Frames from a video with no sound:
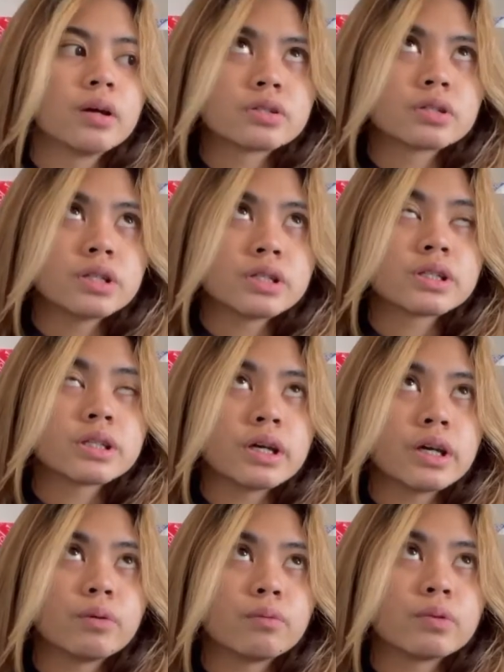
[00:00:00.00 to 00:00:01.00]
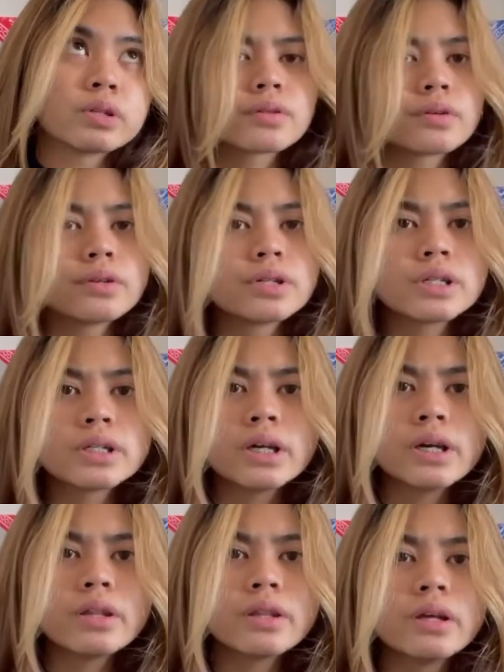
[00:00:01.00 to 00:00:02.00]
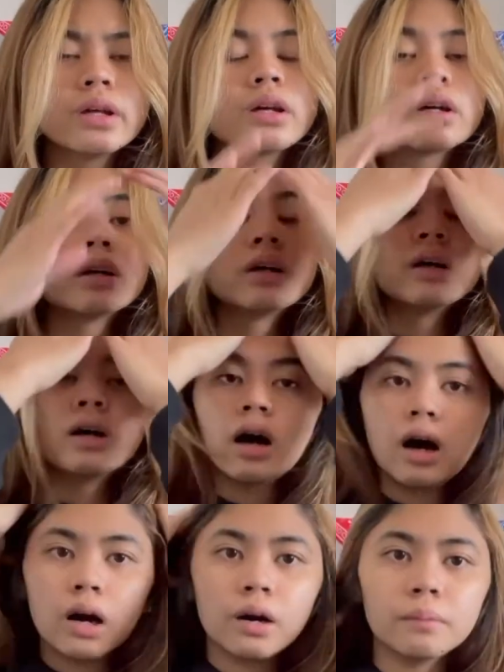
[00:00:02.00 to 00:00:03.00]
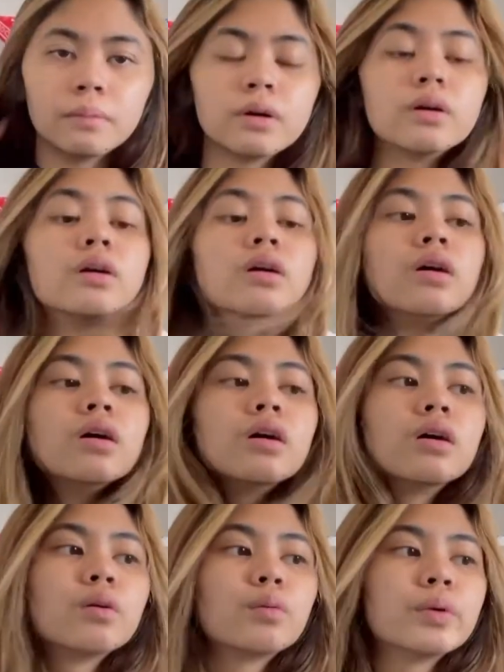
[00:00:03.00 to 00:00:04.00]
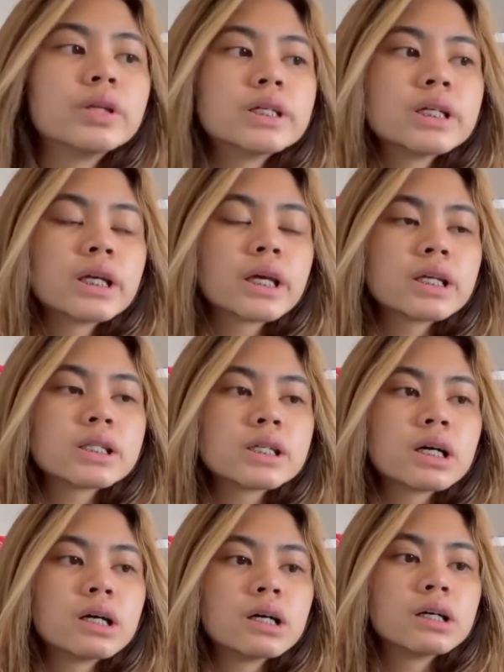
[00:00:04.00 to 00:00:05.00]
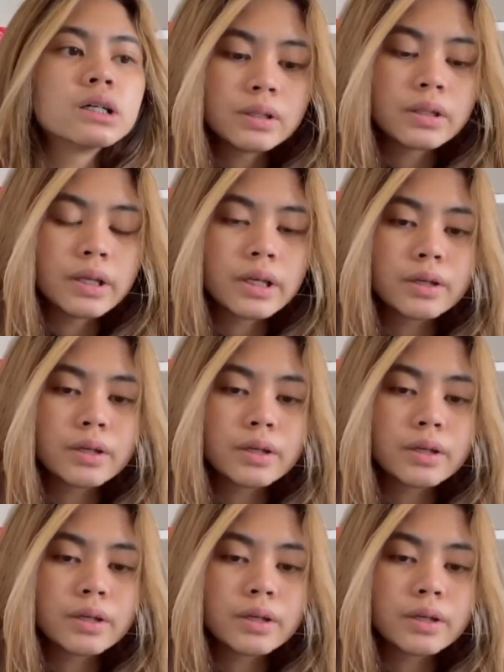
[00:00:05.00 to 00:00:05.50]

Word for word: since it was Thursday, I think, um, we didn't get to like